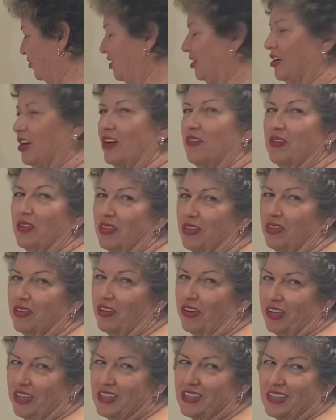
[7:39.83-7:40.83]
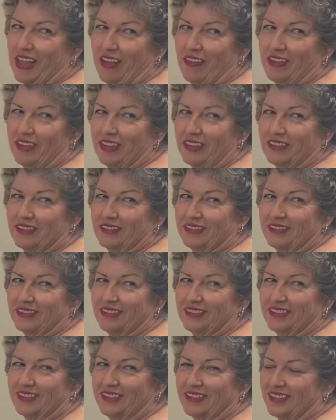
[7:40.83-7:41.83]
go with 37.
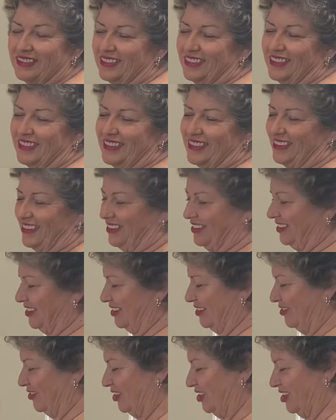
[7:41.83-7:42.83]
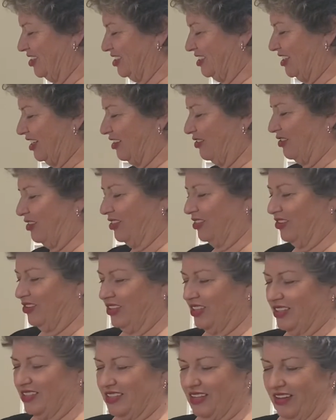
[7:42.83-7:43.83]
We'll stick with
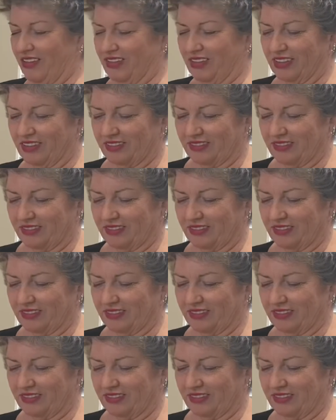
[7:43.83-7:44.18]
37.